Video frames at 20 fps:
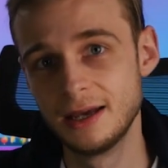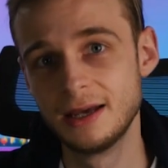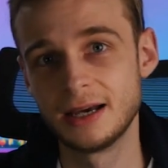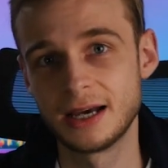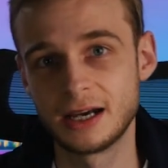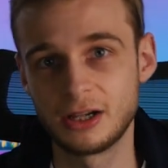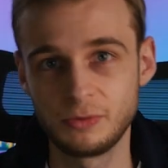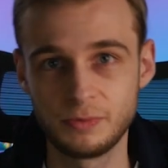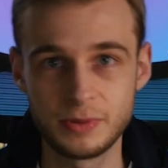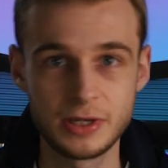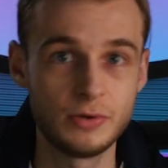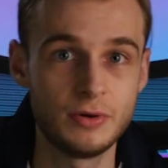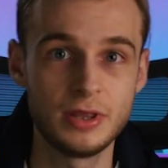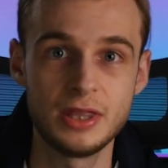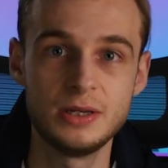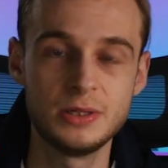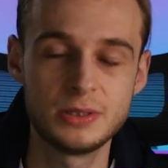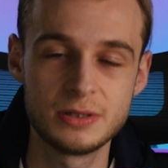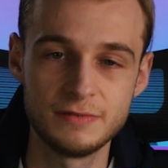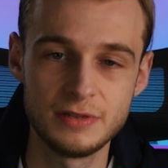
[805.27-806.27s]
help you with
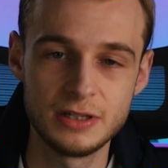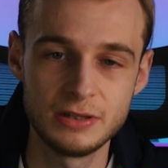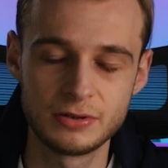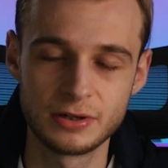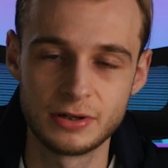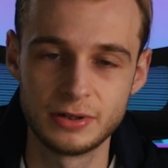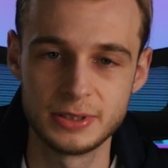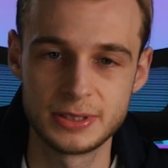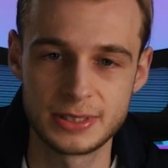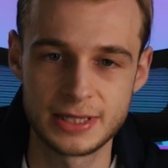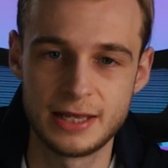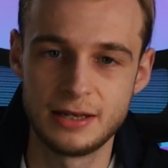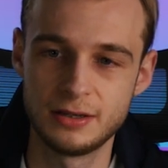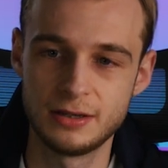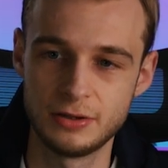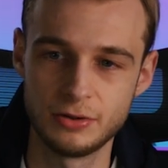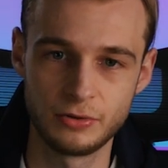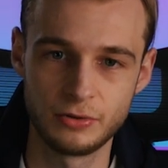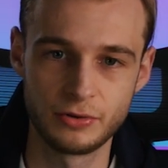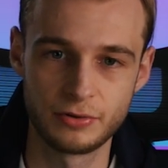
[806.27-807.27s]
interview content
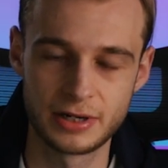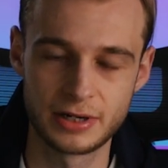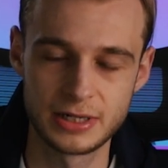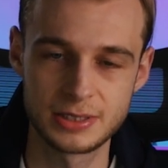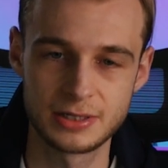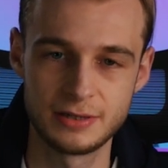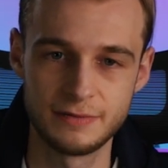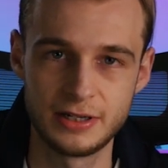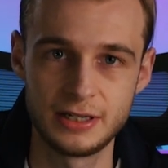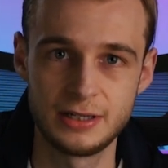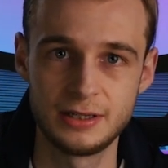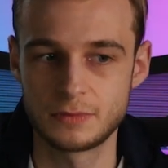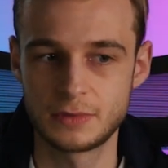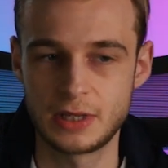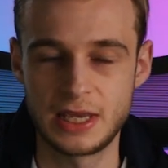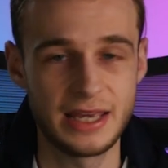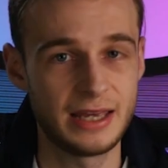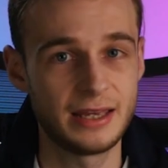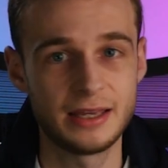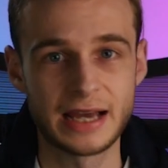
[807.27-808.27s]
and all the rest of it.
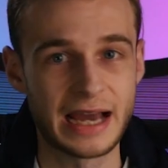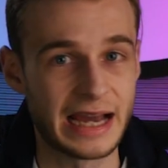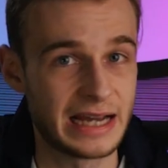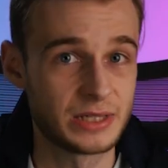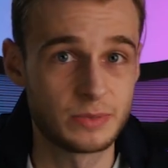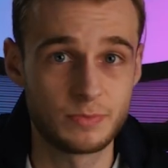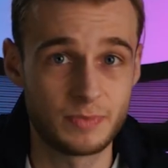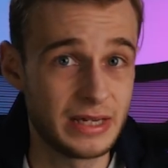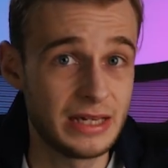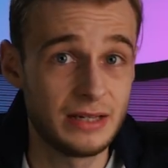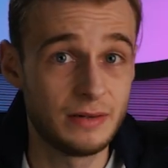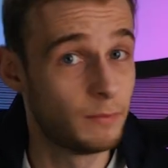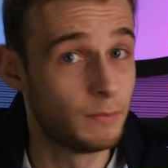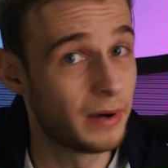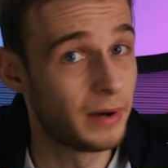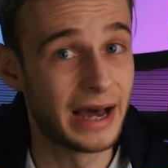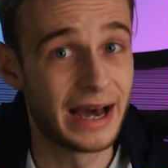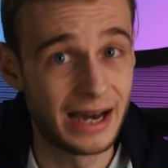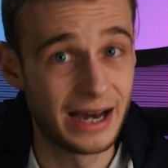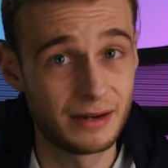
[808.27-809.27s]
It has been
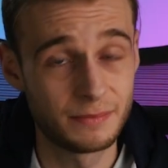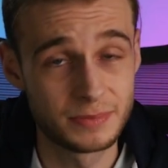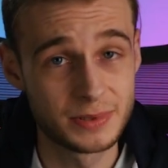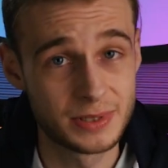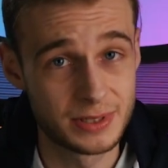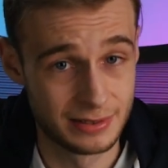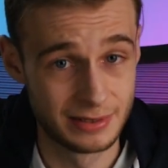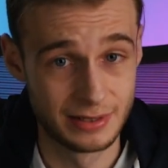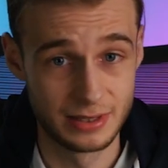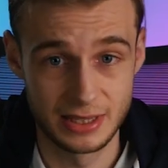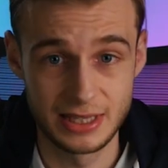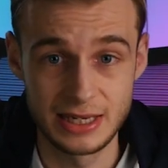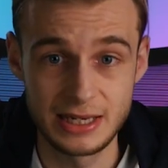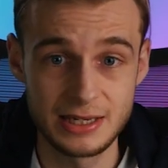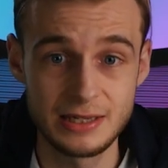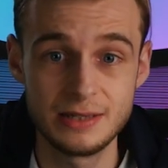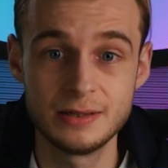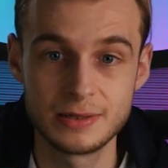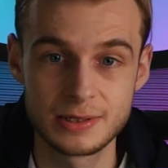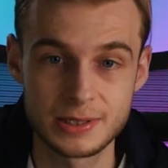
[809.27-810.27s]
perhaps
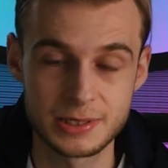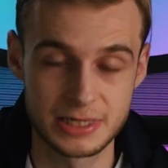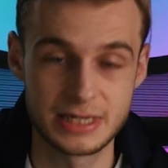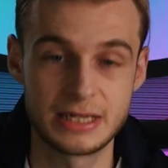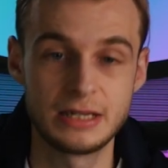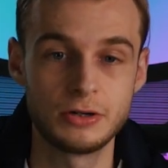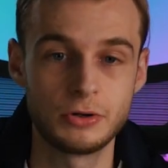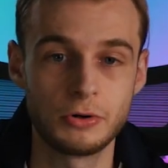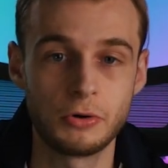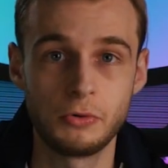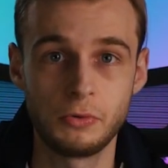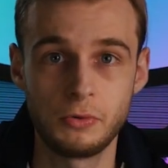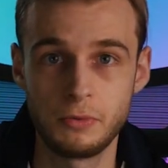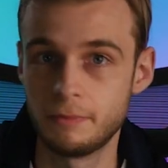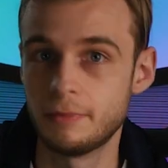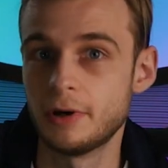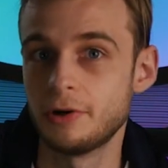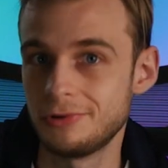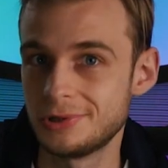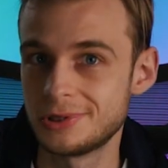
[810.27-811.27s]
the single
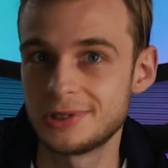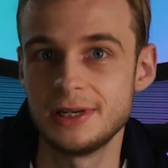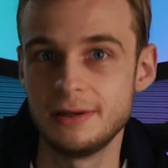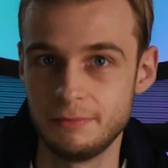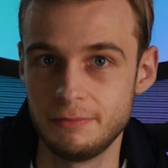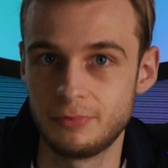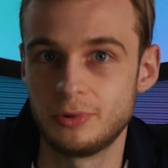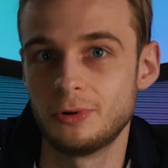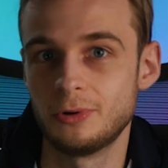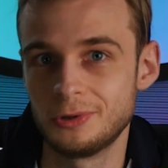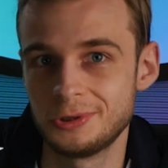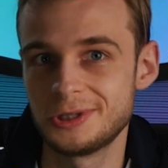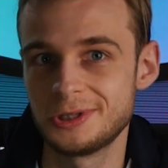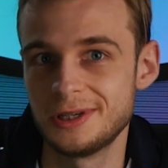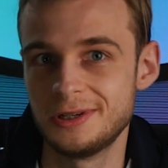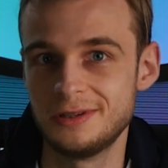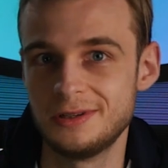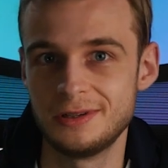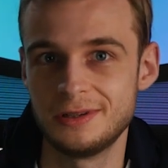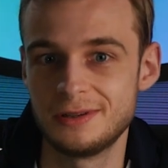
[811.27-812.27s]
most
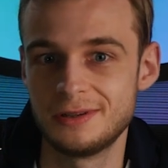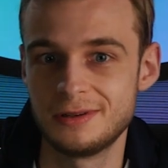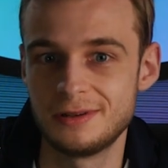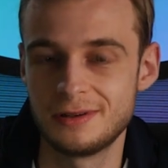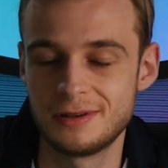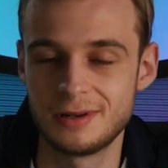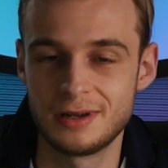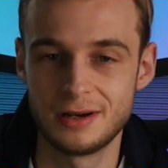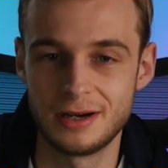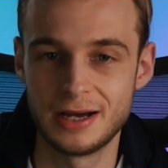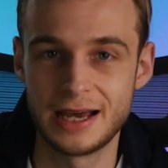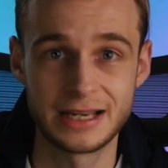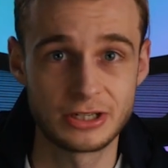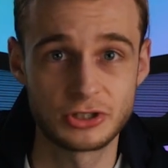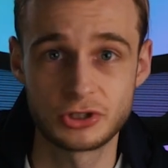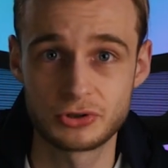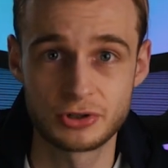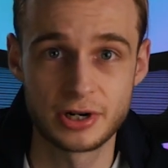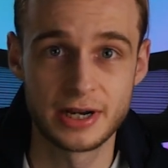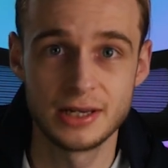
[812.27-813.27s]
important
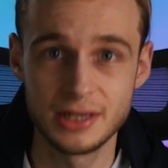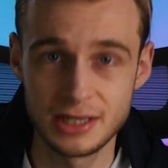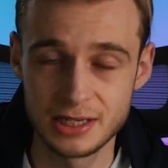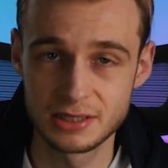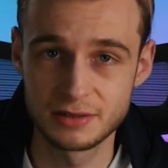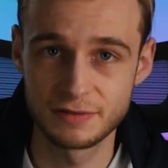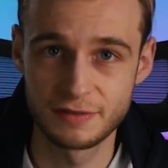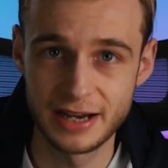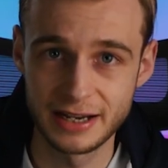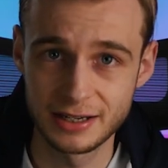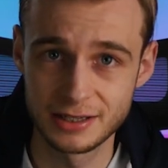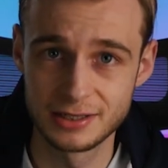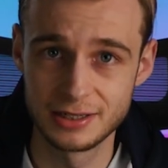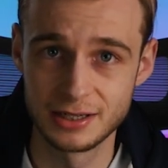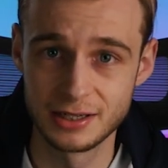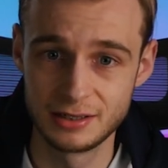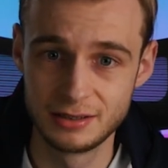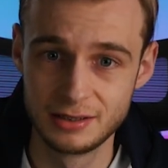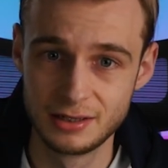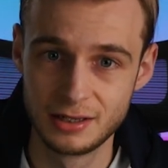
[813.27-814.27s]
extraneous
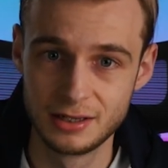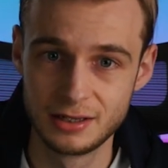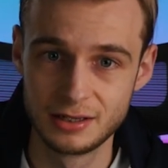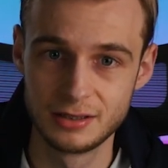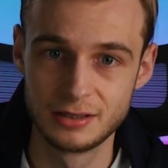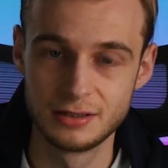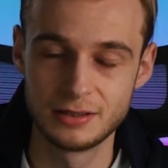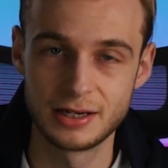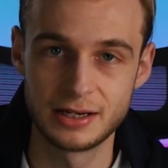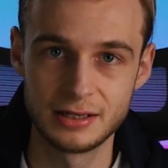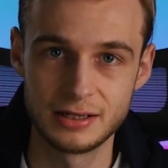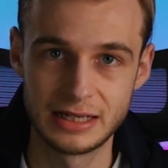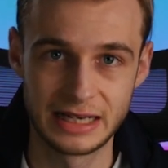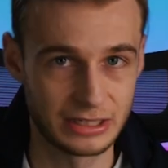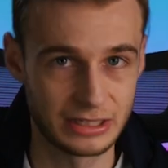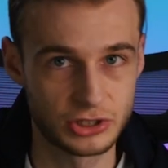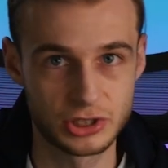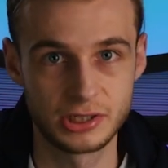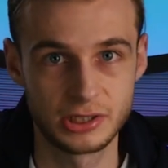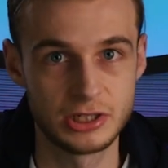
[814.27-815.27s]
factor
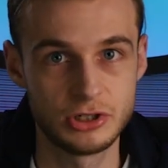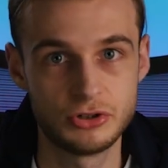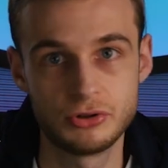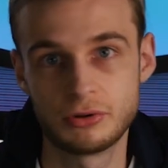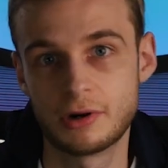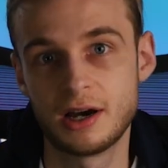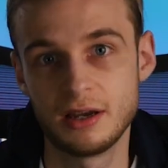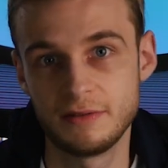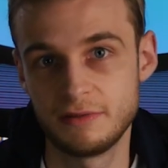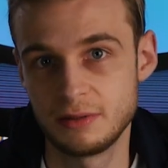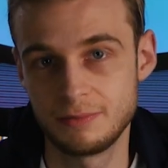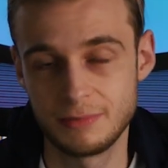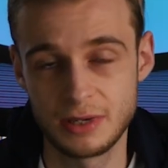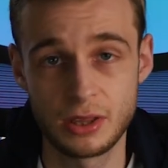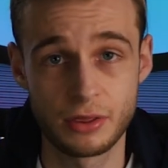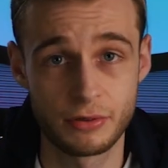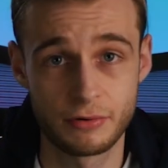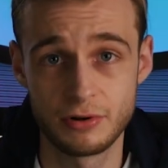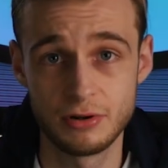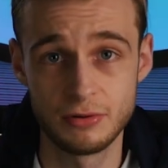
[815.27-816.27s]
actually driving me
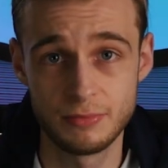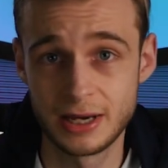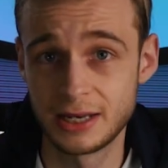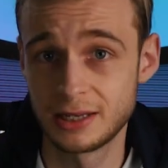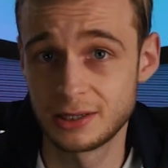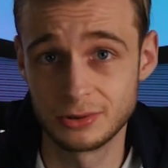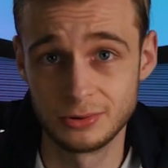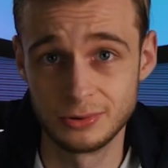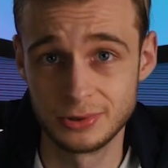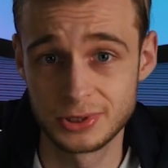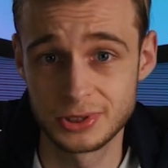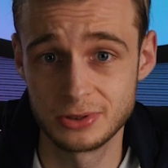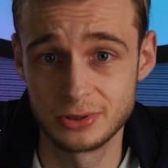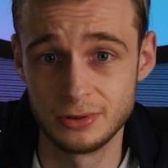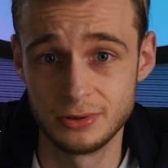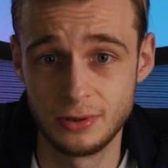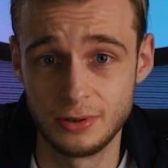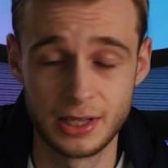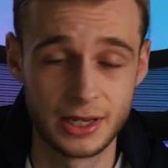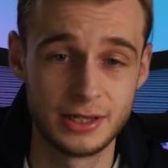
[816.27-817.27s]
through medical
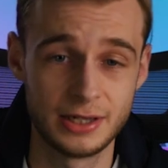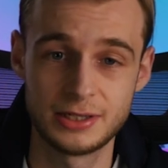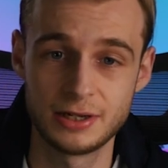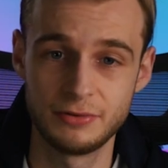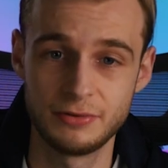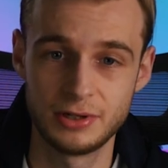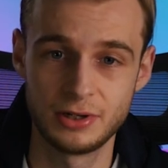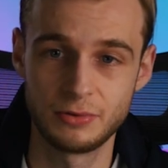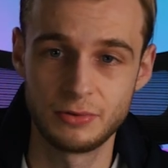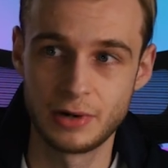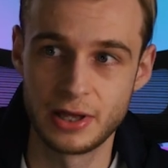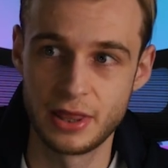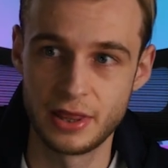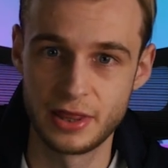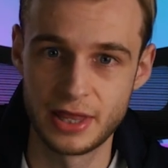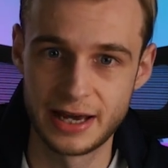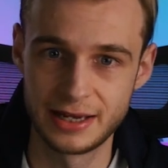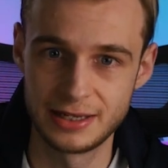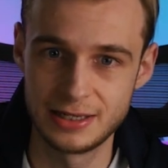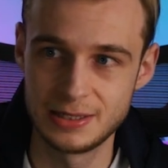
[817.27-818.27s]
school, and I don't know whether
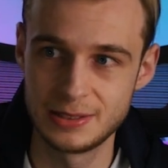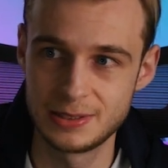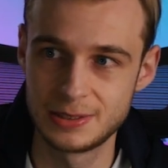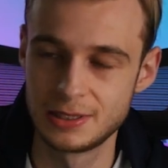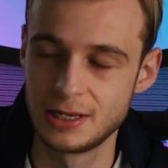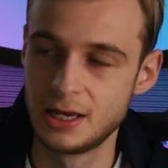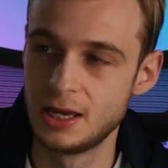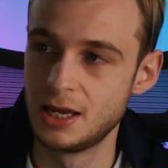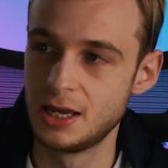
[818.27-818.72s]
that is